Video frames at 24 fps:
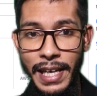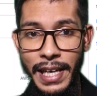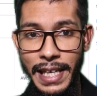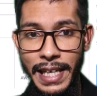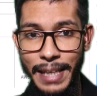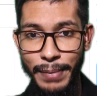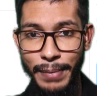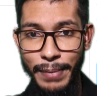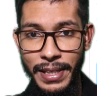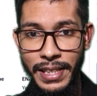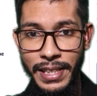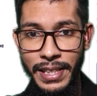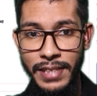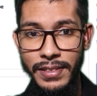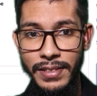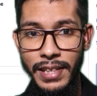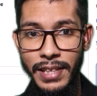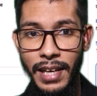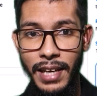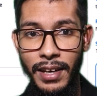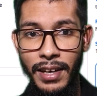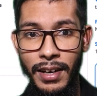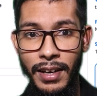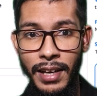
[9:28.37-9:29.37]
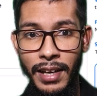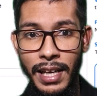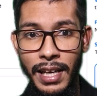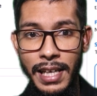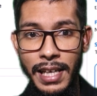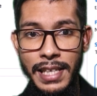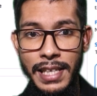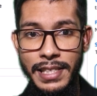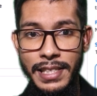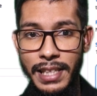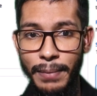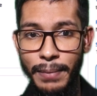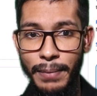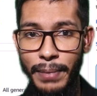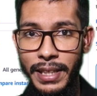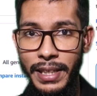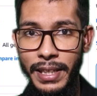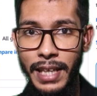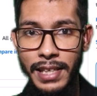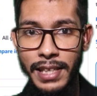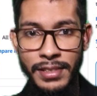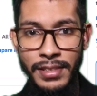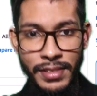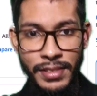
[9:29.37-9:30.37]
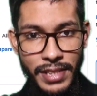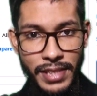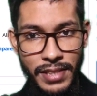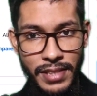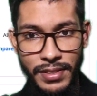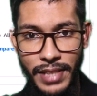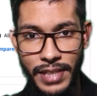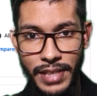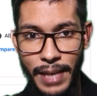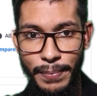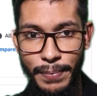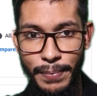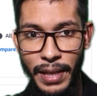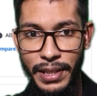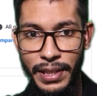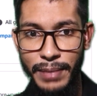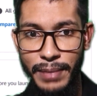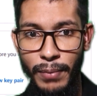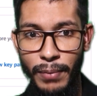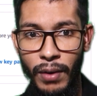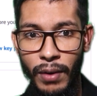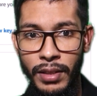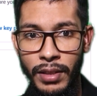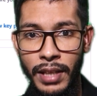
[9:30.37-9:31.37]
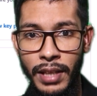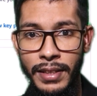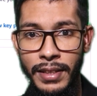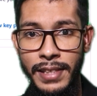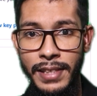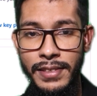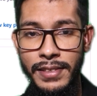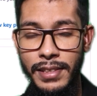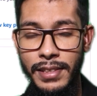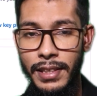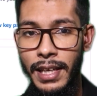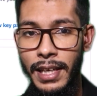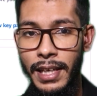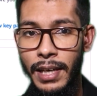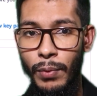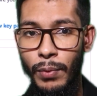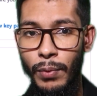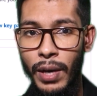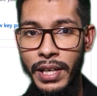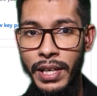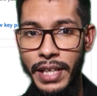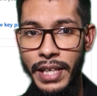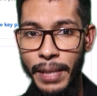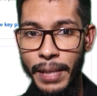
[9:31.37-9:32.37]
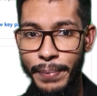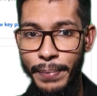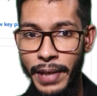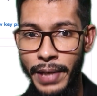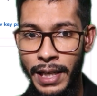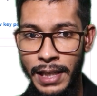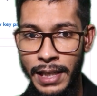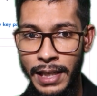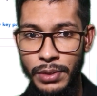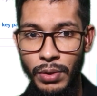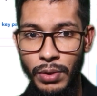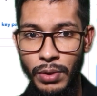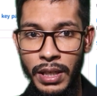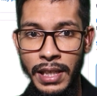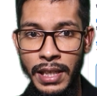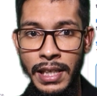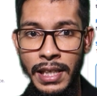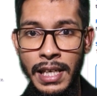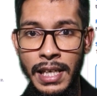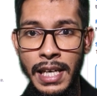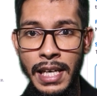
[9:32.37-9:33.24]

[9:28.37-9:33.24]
images, then simply the instance type, nothing more than this, then one key pair actually.